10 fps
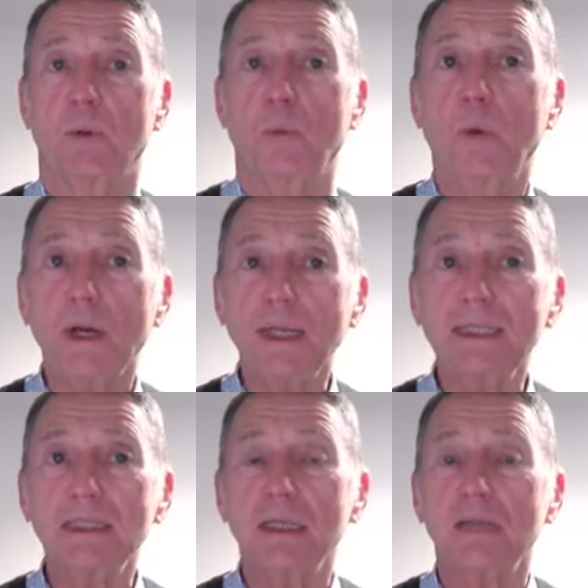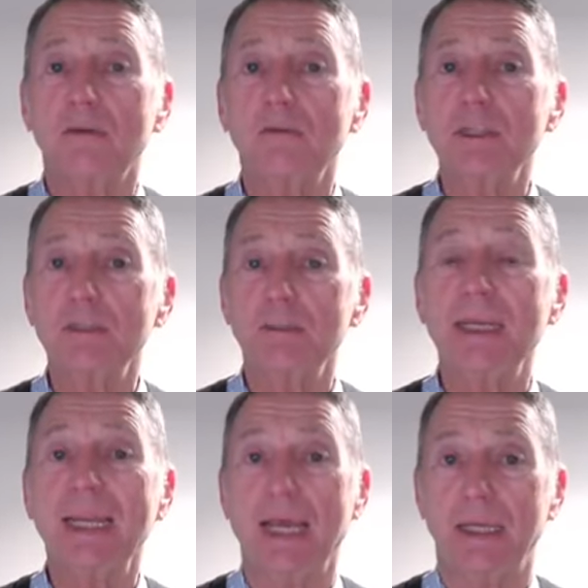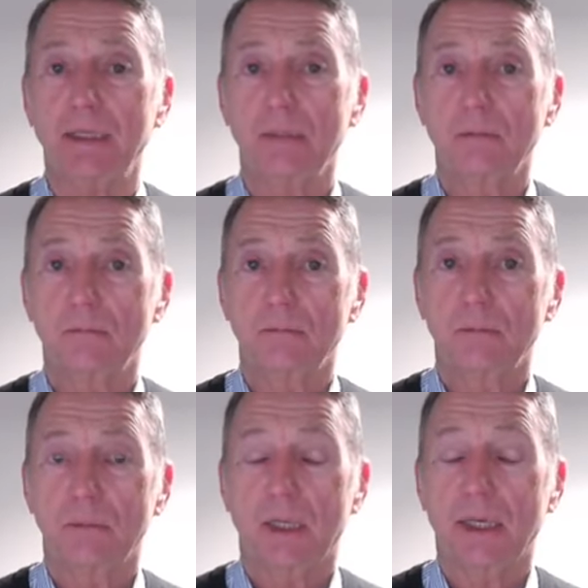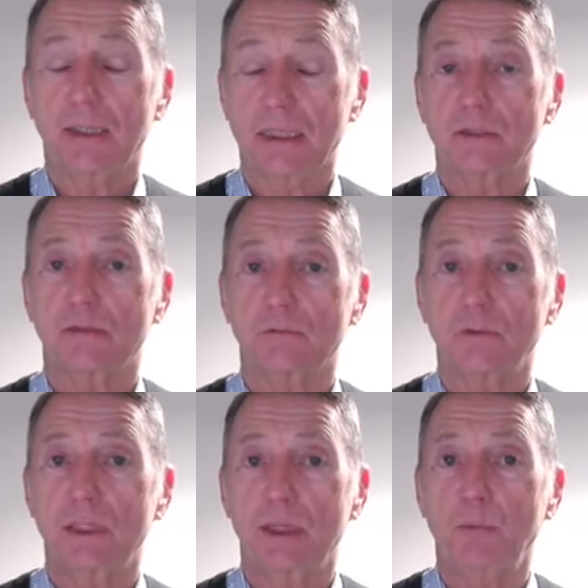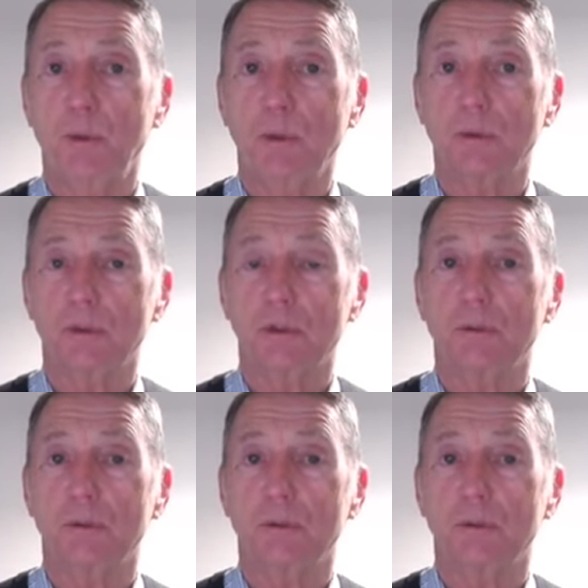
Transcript: One is vitamin K, and that's really important.